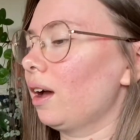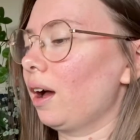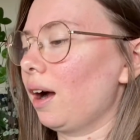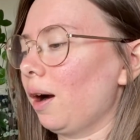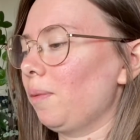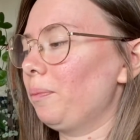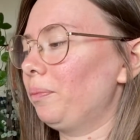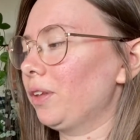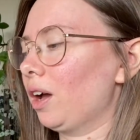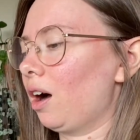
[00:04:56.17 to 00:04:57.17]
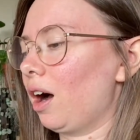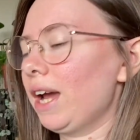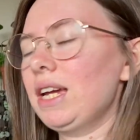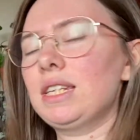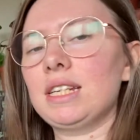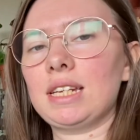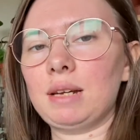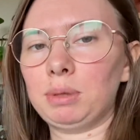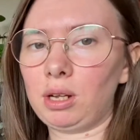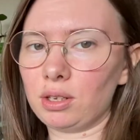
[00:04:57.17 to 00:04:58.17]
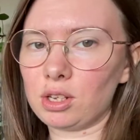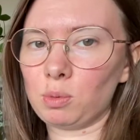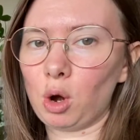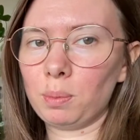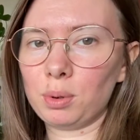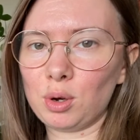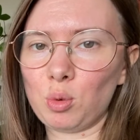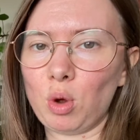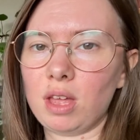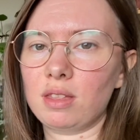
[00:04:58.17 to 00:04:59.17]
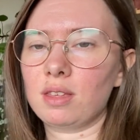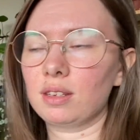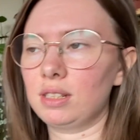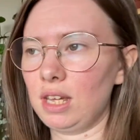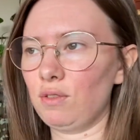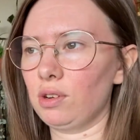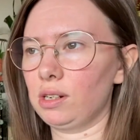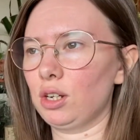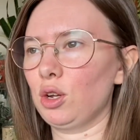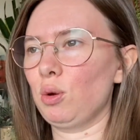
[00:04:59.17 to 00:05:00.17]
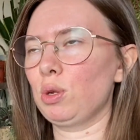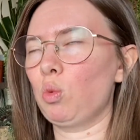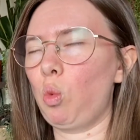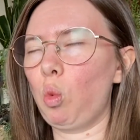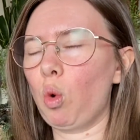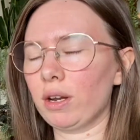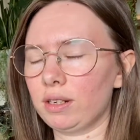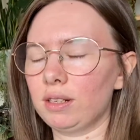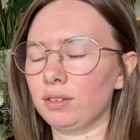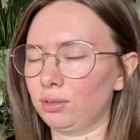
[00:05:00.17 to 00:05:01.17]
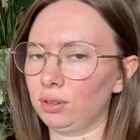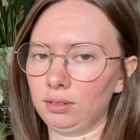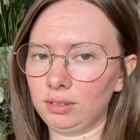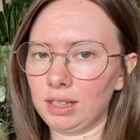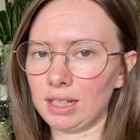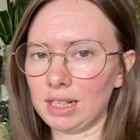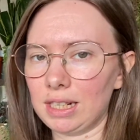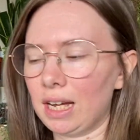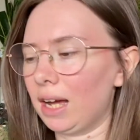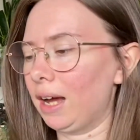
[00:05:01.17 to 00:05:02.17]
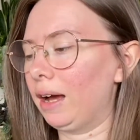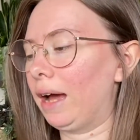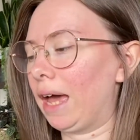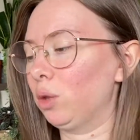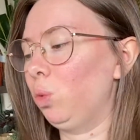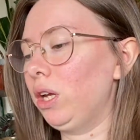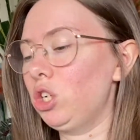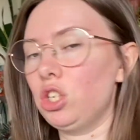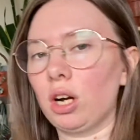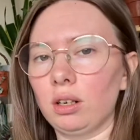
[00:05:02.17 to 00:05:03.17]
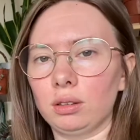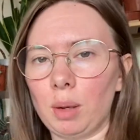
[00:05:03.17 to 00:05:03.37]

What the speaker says: I did a plant swap with Stephen, who is wonderful, at the Ouija Jungle.